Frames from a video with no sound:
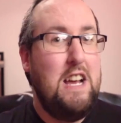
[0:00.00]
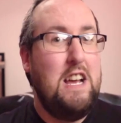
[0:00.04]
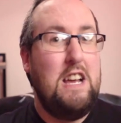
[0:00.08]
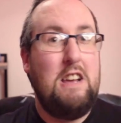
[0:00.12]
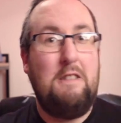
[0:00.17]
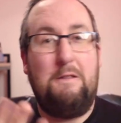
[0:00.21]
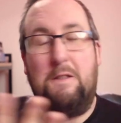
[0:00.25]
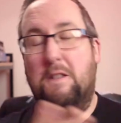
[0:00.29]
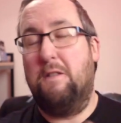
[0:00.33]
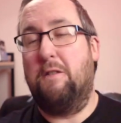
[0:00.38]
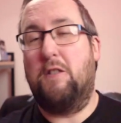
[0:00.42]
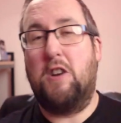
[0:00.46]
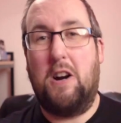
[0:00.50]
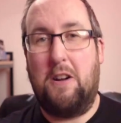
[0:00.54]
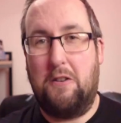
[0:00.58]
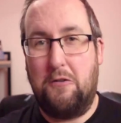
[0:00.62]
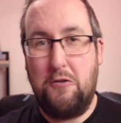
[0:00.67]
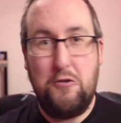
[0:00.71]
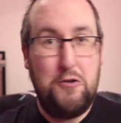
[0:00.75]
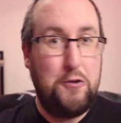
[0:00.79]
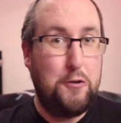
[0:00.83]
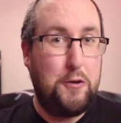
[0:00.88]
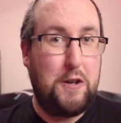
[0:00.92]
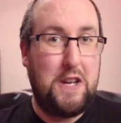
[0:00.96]
If you've got
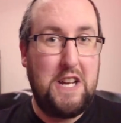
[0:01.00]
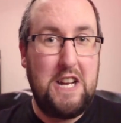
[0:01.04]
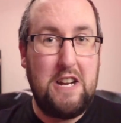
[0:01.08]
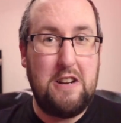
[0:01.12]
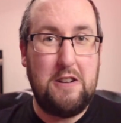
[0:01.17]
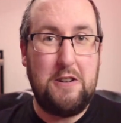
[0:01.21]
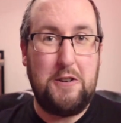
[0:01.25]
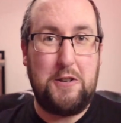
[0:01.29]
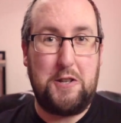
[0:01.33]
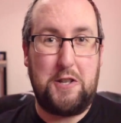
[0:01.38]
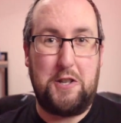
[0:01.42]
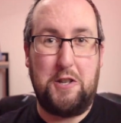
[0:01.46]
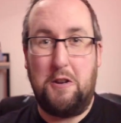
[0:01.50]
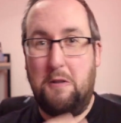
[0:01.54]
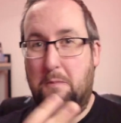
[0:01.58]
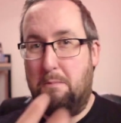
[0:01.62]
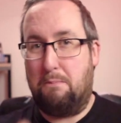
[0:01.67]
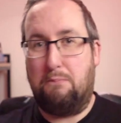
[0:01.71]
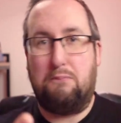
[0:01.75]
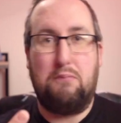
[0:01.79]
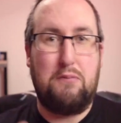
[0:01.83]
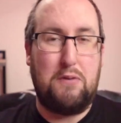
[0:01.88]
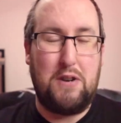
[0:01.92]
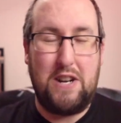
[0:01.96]
new gear too,
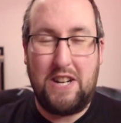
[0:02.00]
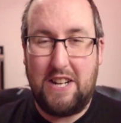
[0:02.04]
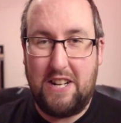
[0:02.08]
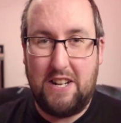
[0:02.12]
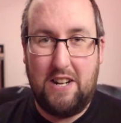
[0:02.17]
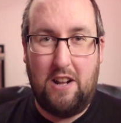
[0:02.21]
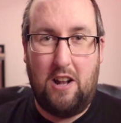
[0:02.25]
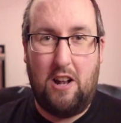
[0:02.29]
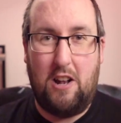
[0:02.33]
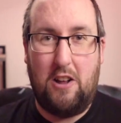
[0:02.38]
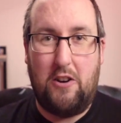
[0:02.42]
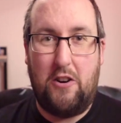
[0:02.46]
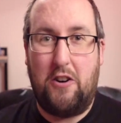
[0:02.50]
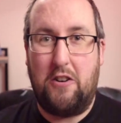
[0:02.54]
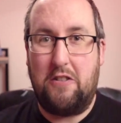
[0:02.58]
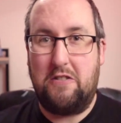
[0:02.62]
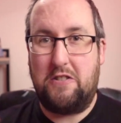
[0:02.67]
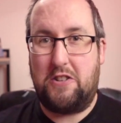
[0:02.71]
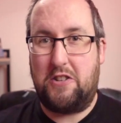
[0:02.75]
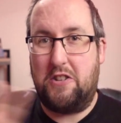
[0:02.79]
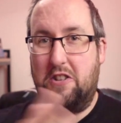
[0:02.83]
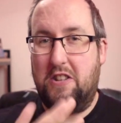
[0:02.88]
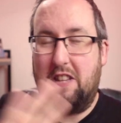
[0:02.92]
bring it along so